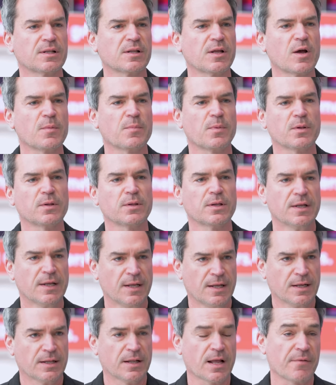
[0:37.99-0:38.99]
global
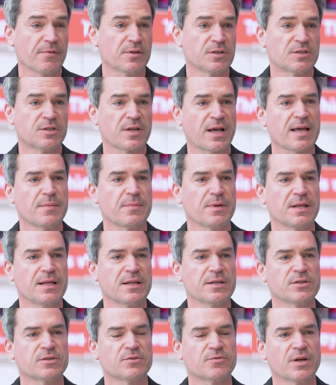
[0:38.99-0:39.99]
live entertainment
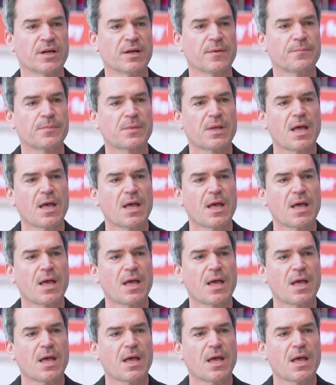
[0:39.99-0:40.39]
industry.